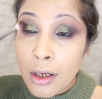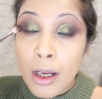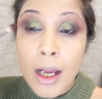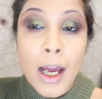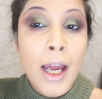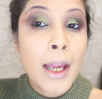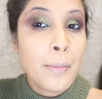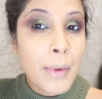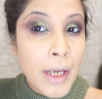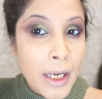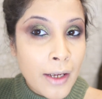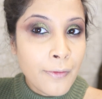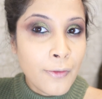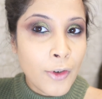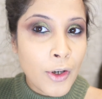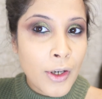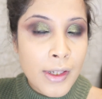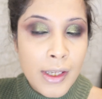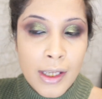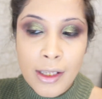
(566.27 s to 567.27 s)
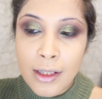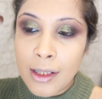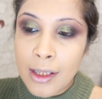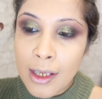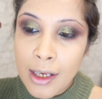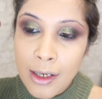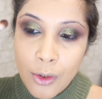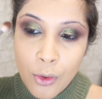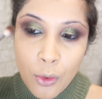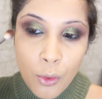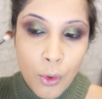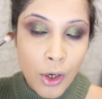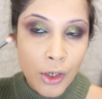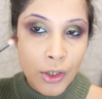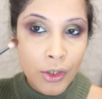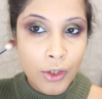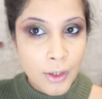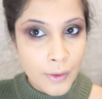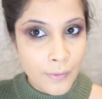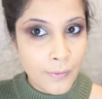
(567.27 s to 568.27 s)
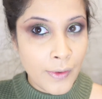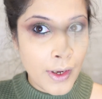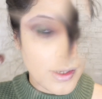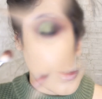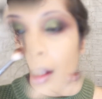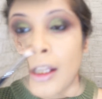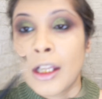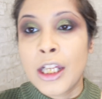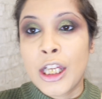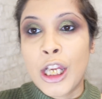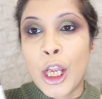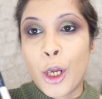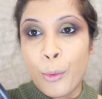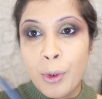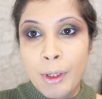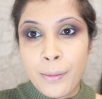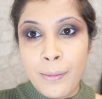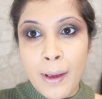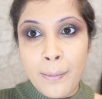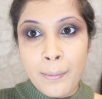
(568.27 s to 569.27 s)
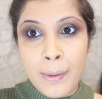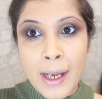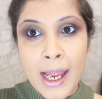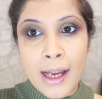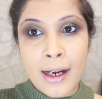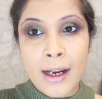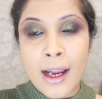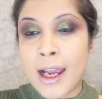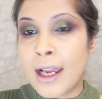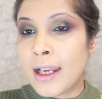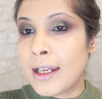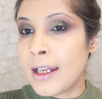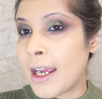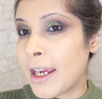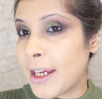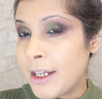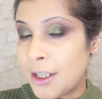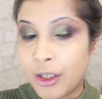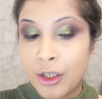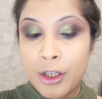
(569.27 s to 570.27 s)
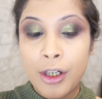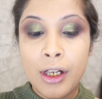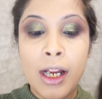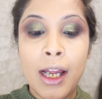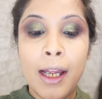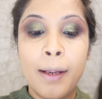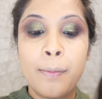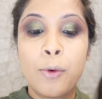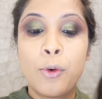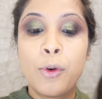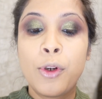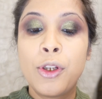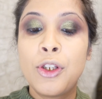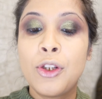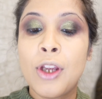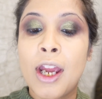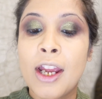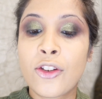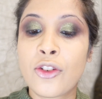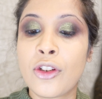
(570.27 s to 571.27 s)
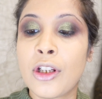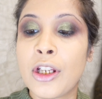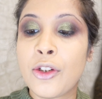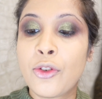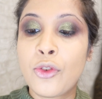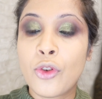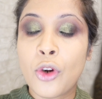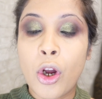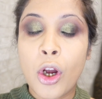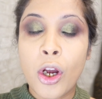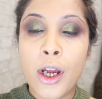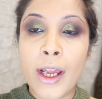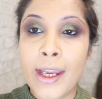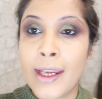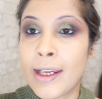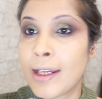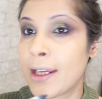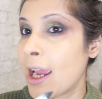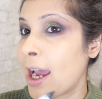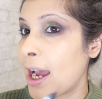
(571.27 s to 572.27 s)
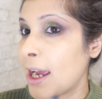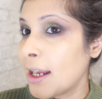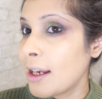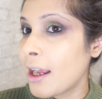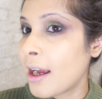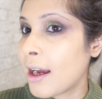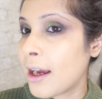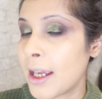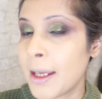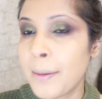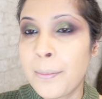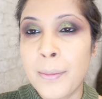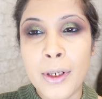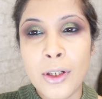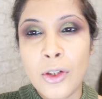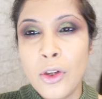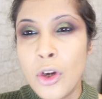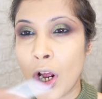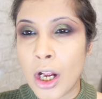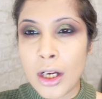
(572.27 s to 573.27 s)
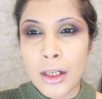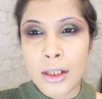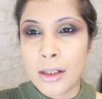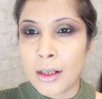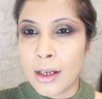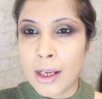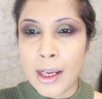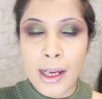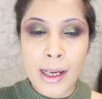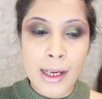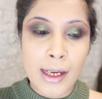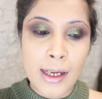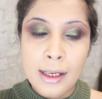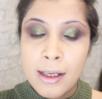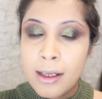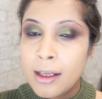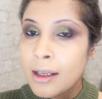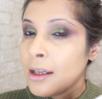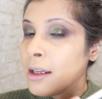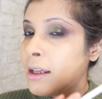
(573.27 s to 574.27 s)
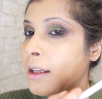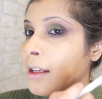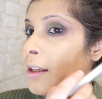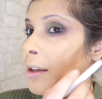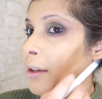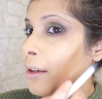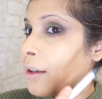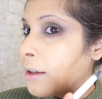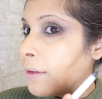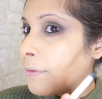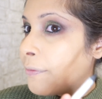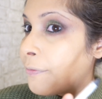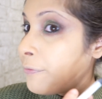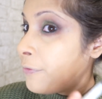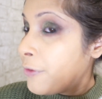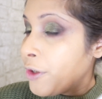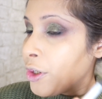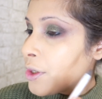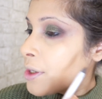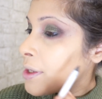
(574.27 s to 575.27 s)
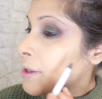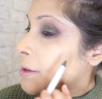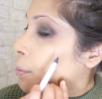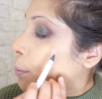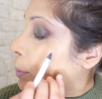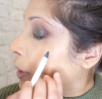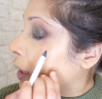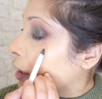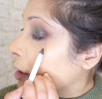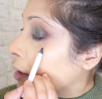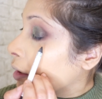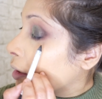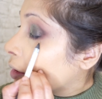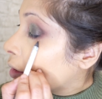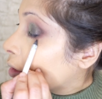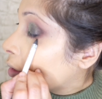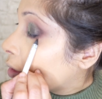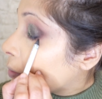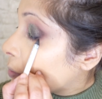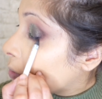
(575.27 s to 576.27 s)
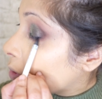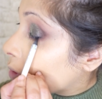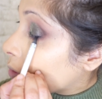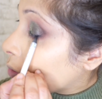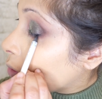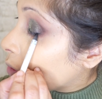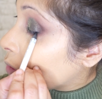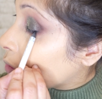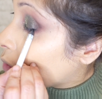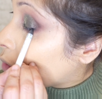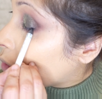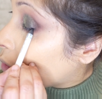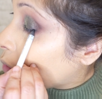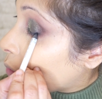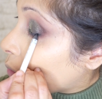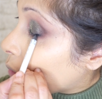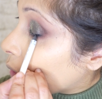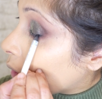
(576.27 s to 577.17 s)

eye makeup first and then go on to the face. Now with my black eyeliner, I'm going to actually draw a cat eye, but not a fierce wing. I'm just going to go